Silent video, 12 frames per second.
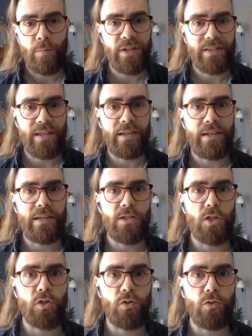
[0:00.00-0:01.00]
But it
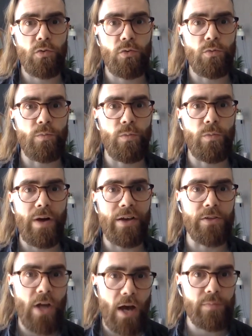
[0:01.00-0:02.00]
is to
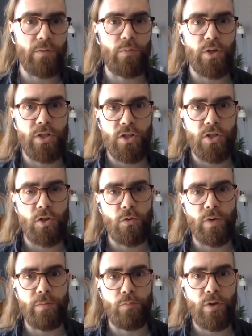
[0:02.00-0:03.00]
adopt the
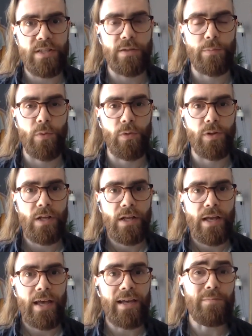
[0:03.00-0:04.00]
precautionary principle
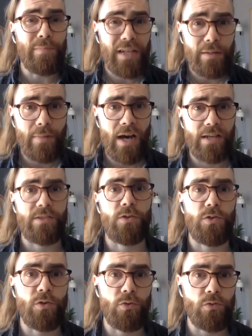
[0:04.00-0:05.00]
and minimize
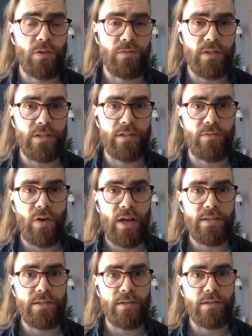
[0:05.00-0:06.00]
your use of these
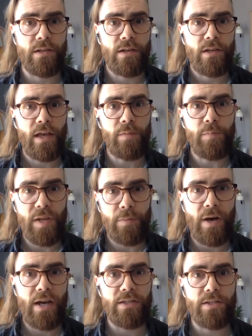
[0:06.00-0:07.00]
devices and
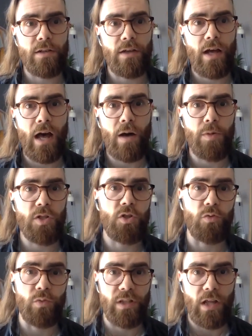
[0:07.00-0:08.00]
minimize how
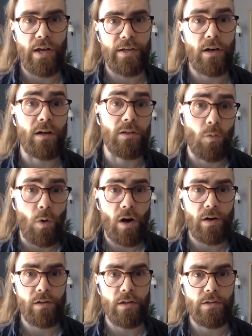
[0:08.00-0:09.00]
much you rely on
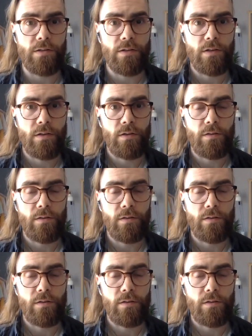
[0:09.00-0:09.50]
wireless.